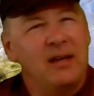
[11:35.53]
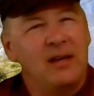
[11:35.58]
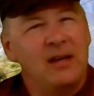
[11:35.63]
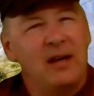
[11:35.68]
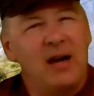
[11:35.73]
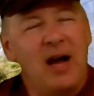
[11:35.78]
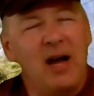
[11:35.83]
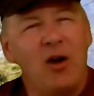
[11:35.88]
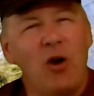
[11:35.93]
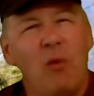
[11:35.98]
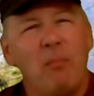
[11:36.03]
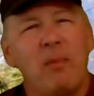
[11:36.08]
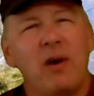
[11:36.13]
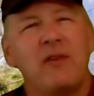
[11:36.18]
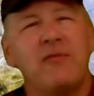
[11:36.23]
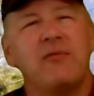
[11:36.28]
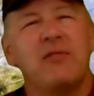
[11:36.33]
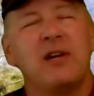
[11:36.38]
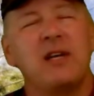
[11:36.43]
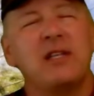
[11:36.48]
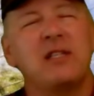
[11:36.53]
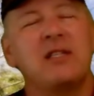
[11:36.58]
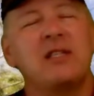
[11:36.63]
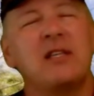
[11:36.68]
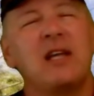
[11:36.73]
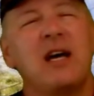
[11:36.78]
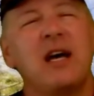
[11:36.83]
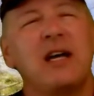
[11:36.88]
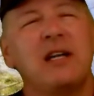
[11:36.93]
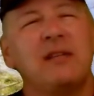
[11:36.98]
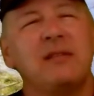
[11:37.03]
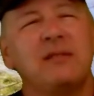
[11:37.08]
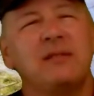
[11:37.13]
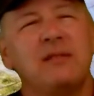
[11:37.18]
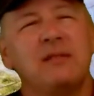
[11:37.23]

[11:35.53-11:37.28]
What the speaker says: I hope, my friends, that